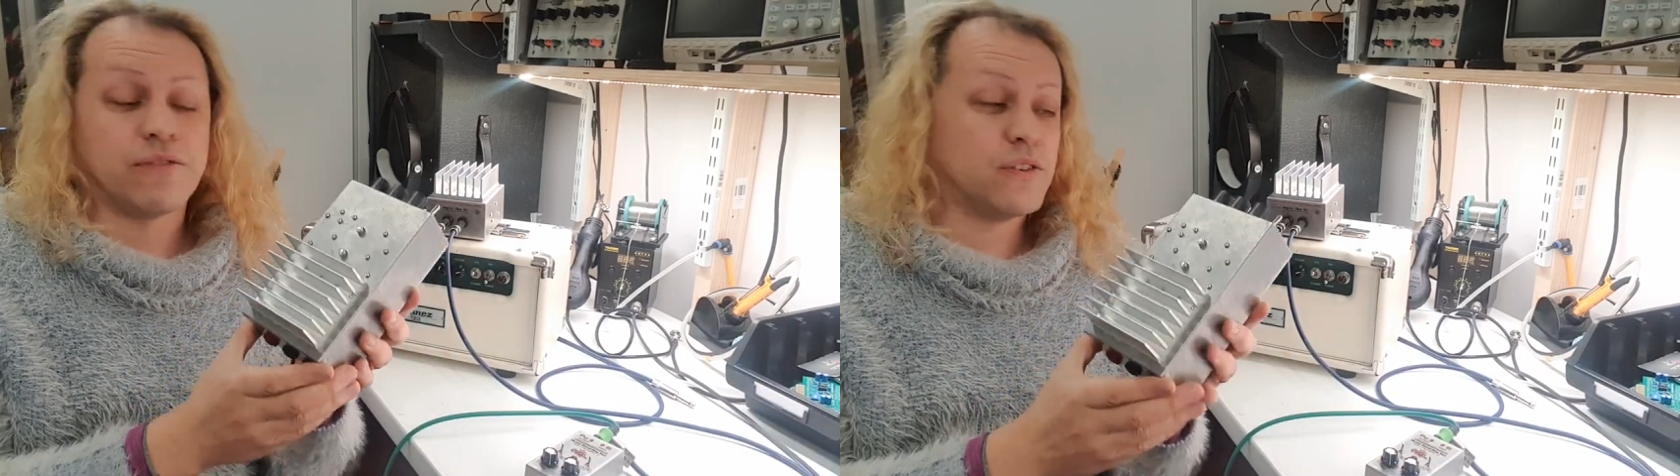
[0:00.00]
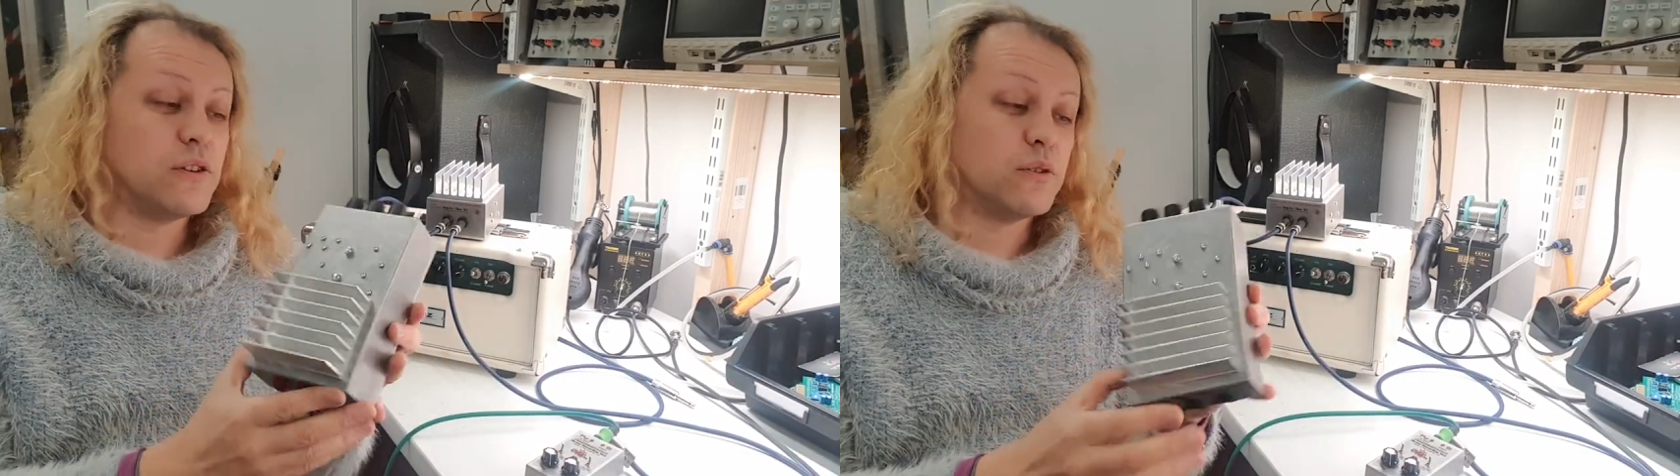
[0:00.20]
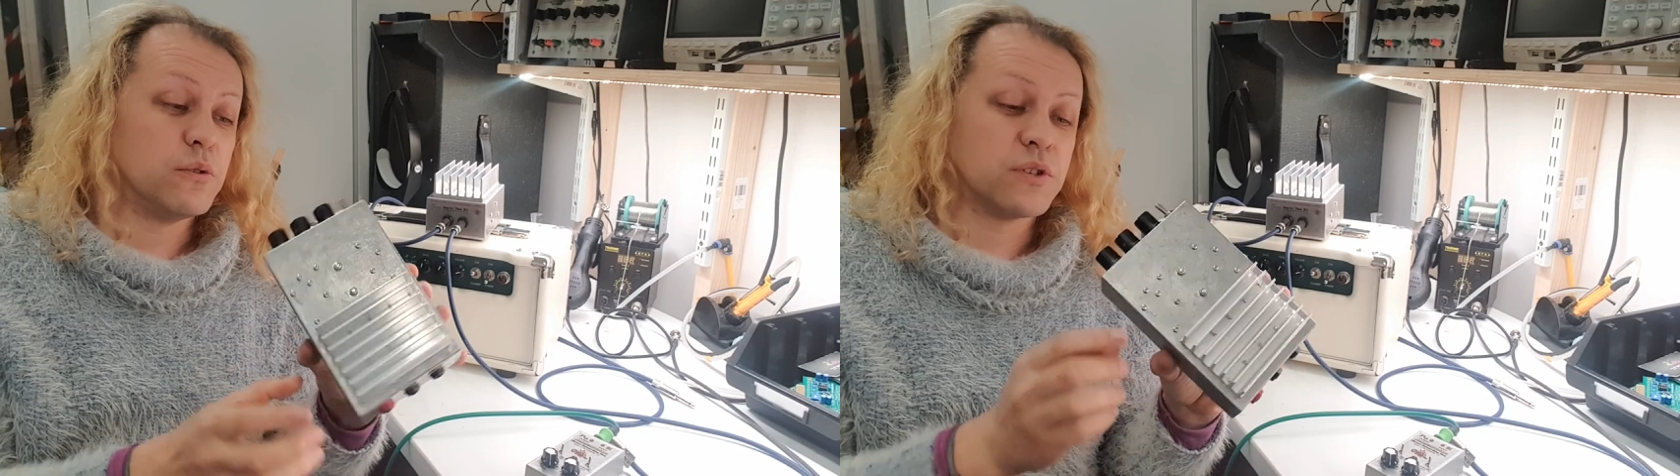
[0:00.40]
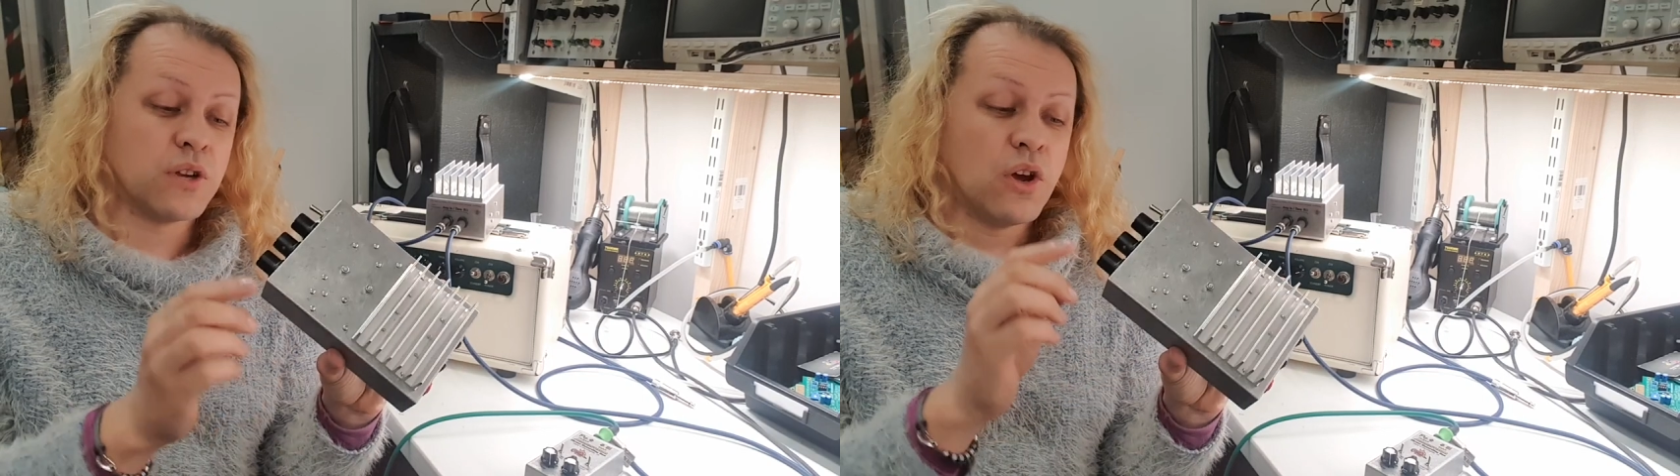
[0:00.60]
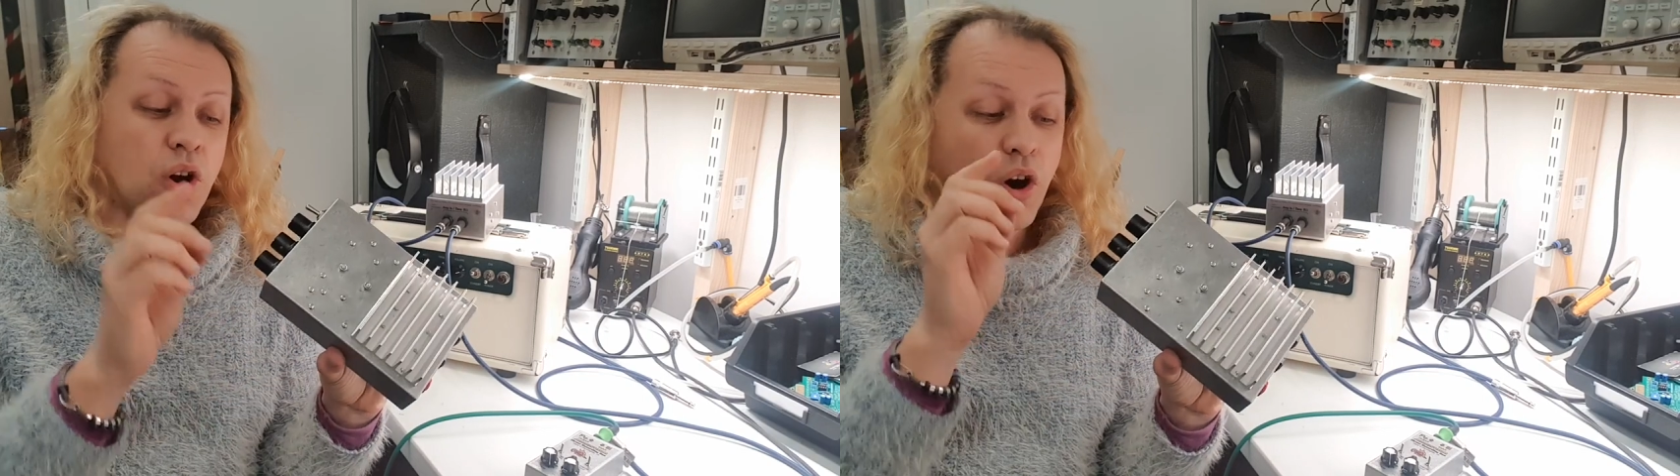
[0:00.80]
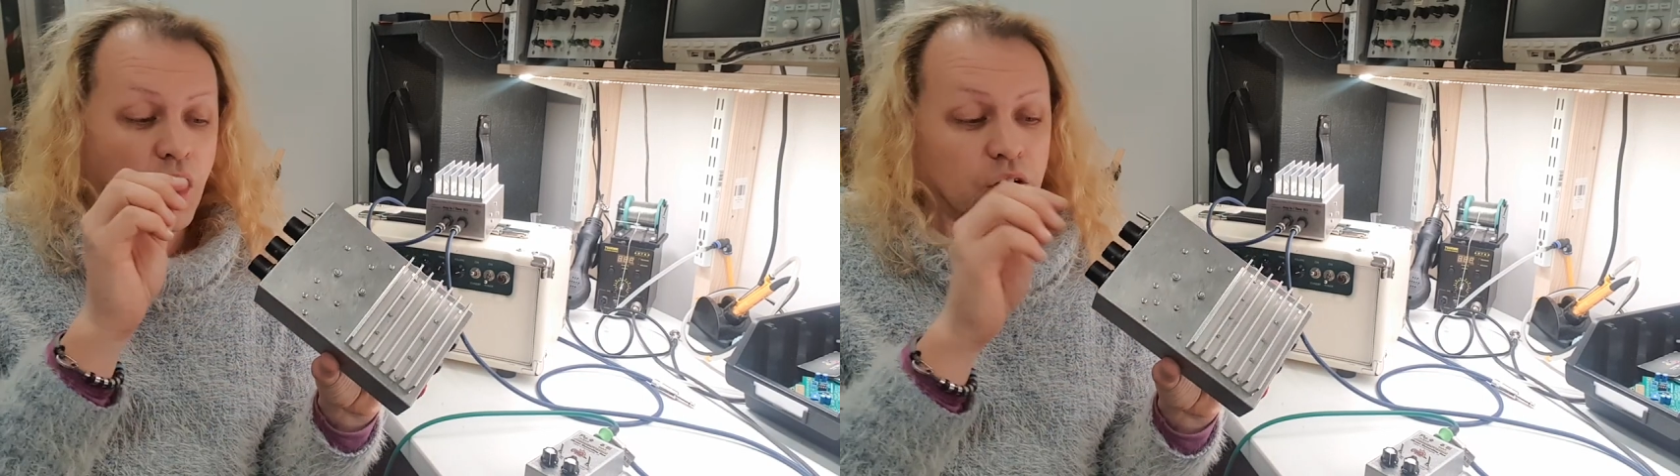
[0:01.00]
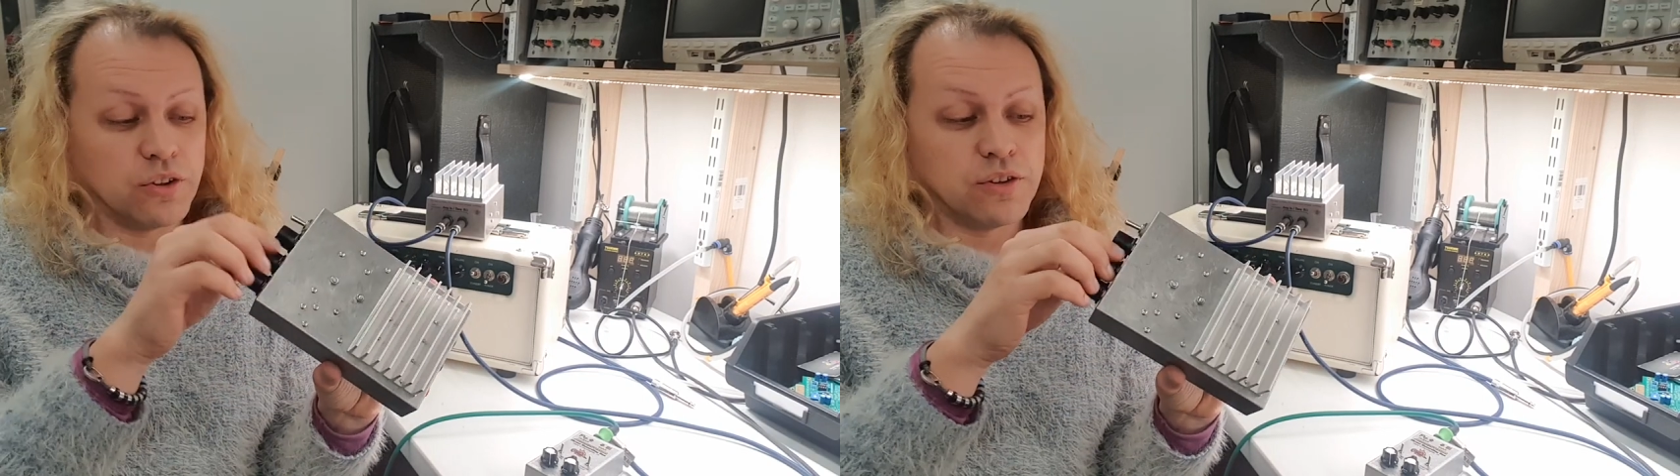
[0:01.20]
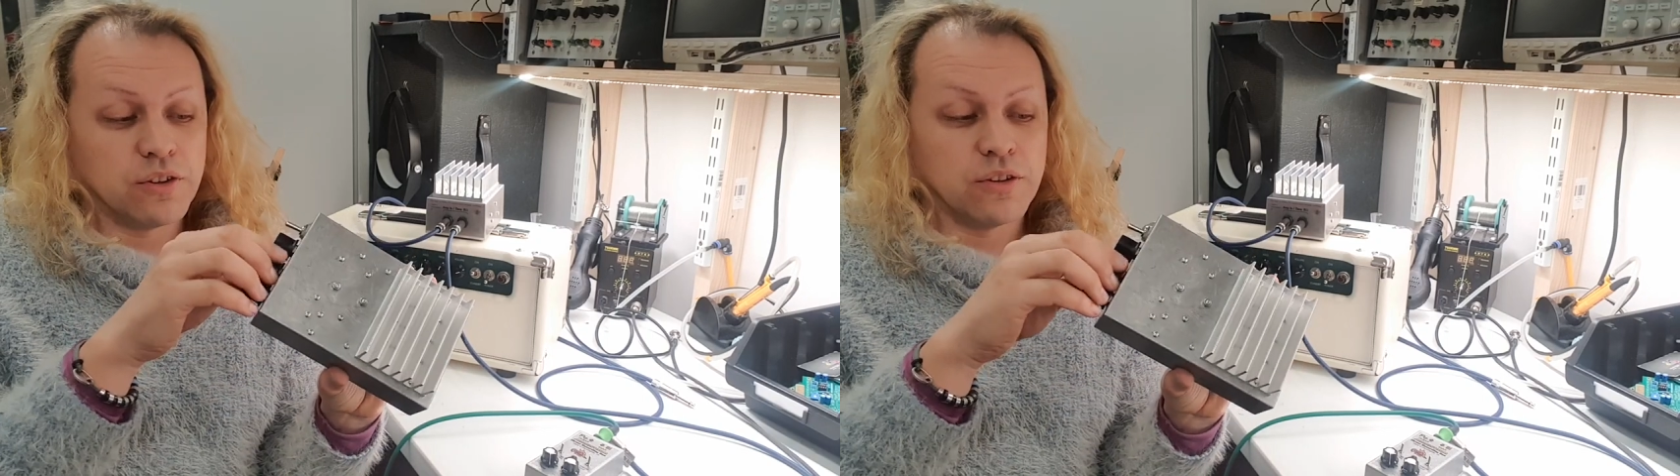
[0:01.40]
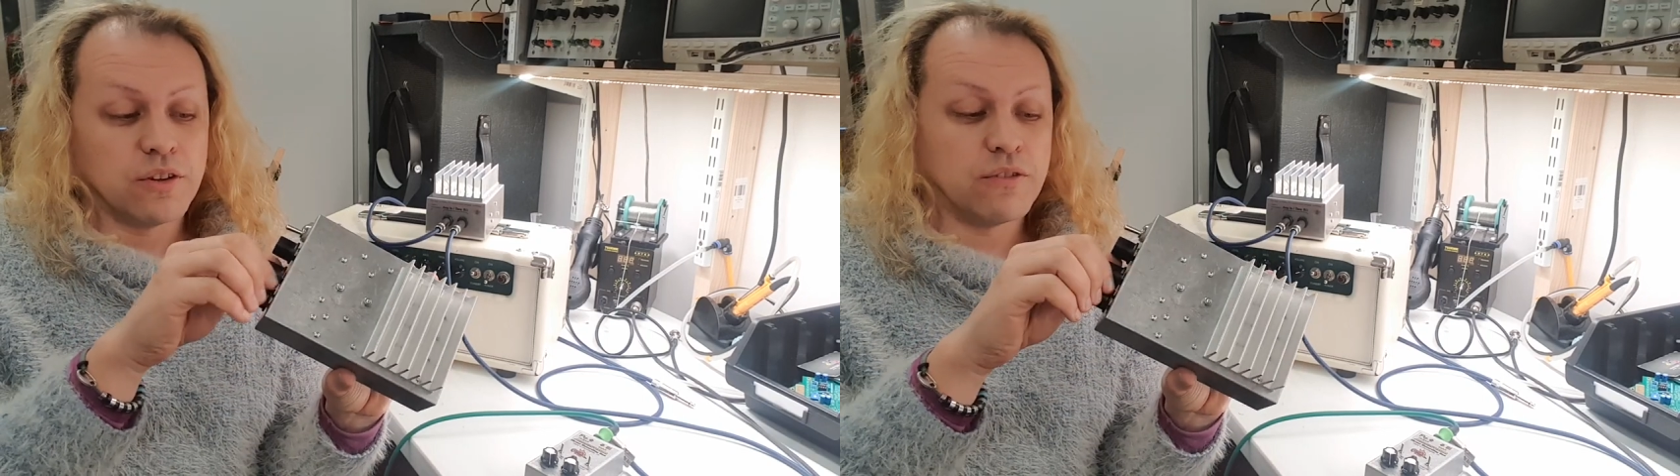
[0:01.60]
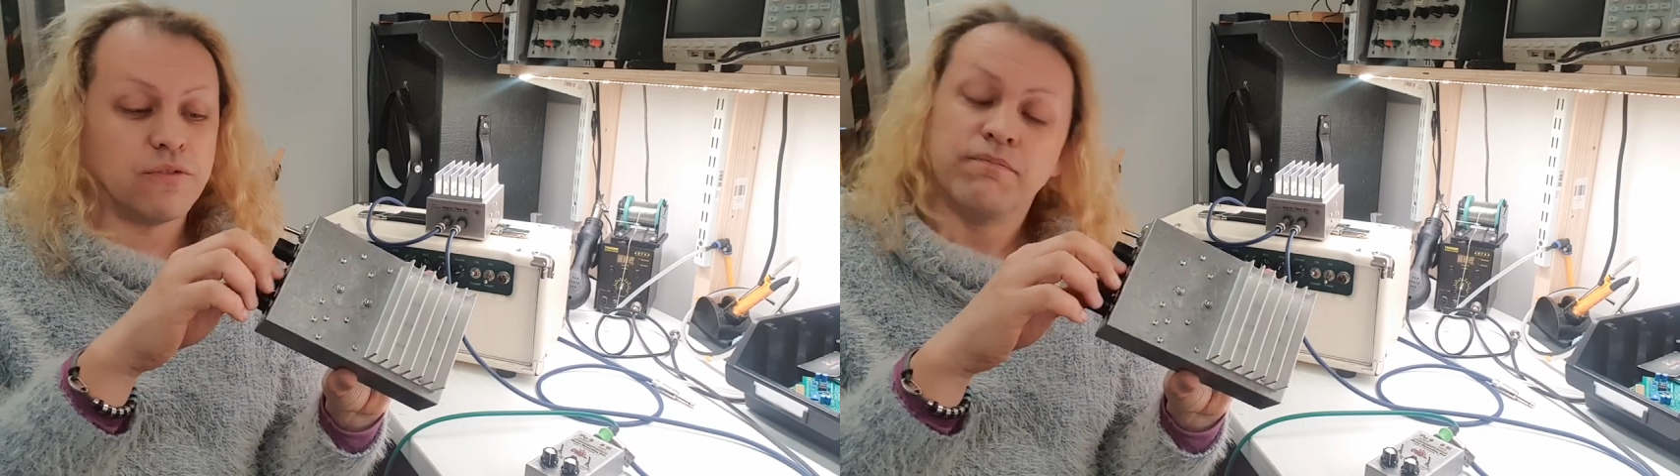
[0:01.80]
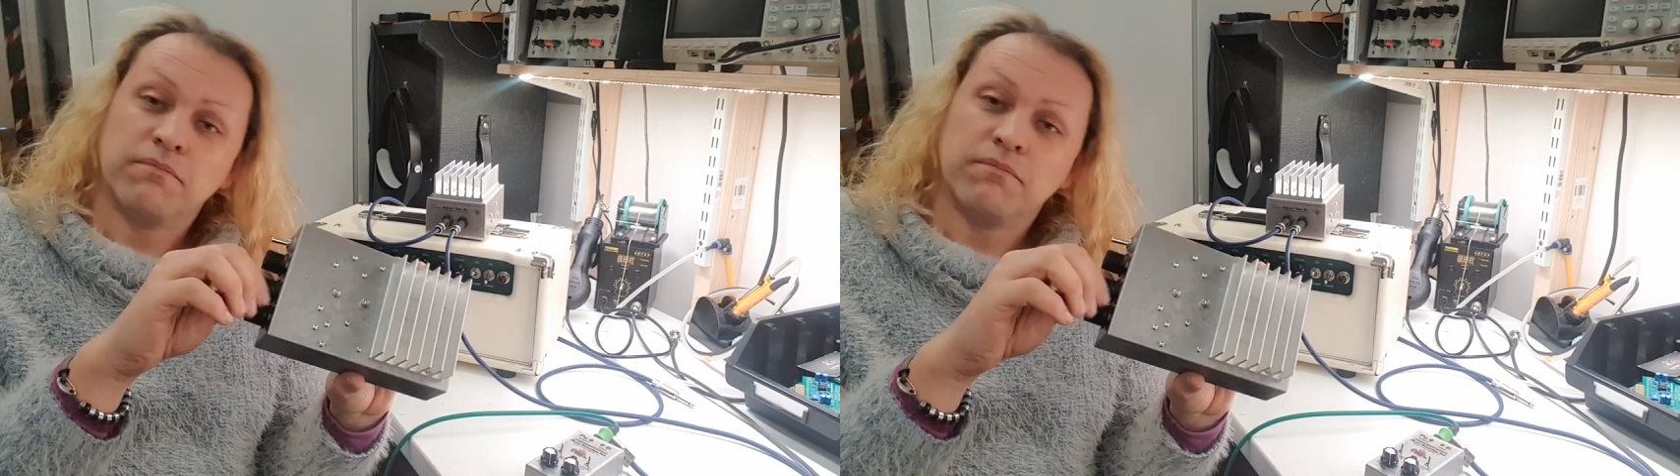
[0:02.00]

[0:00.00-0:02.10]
fuse on the